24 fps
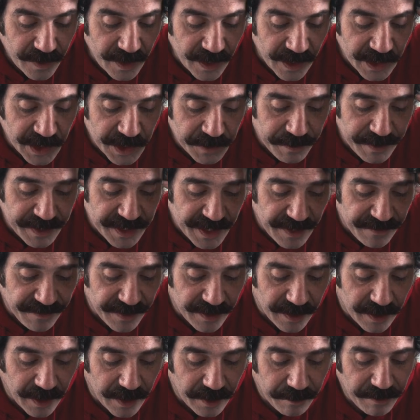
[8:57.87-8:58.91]

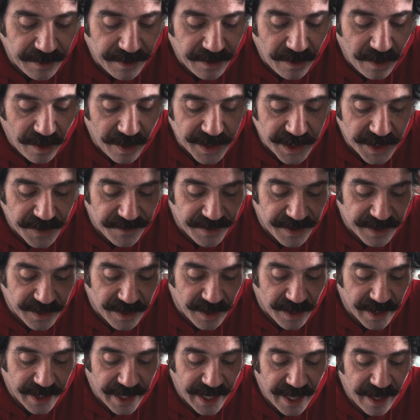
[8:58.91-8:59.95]
Specifically, because of its
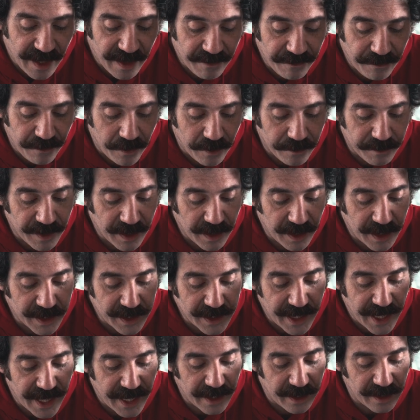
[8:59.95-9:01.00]
archaic form, the
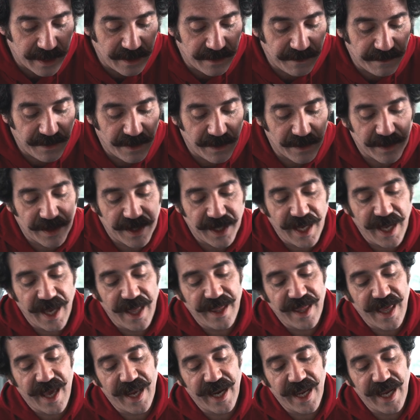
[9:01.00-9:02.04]
Litatlin evoked
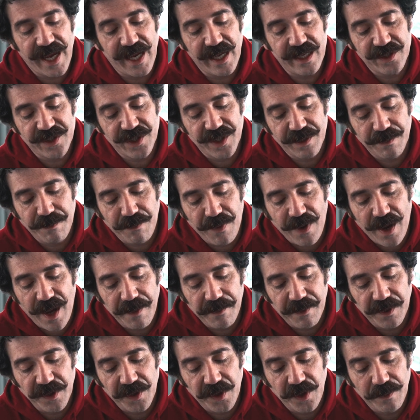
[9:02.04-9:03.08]
that ancient
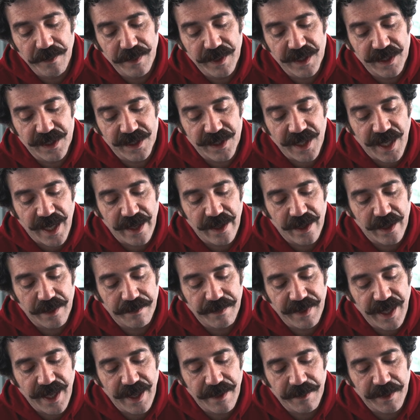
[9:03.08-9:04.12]
primal human desire to
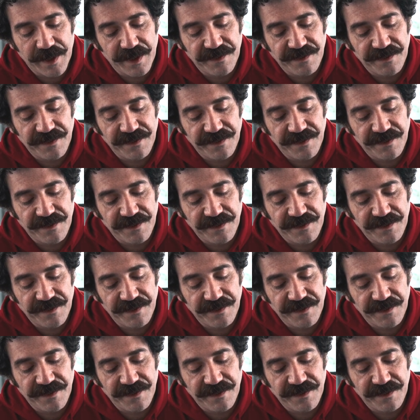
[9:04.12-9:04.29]
be able to